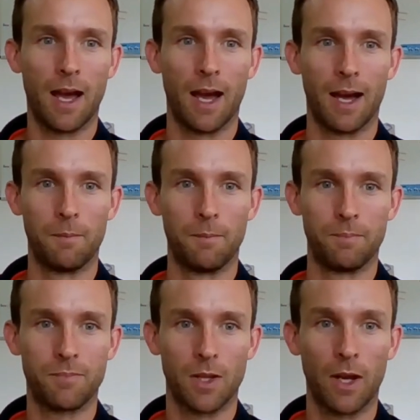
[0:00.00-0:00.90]

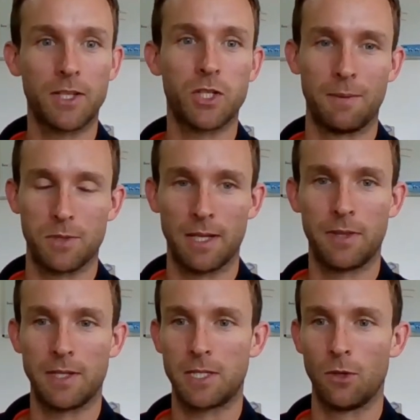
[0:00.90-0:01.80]
Like James
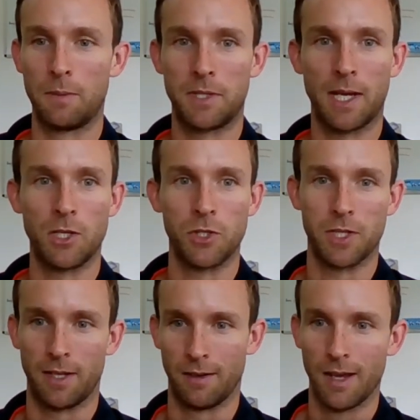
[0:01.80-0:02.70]
said, there's still
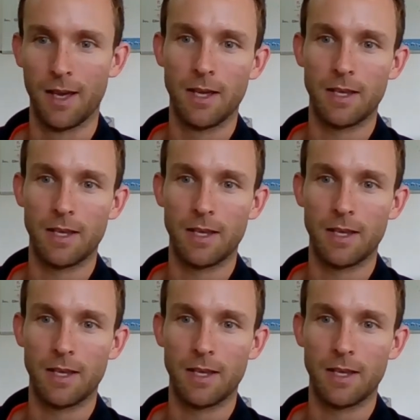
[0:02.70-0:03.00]
limitations in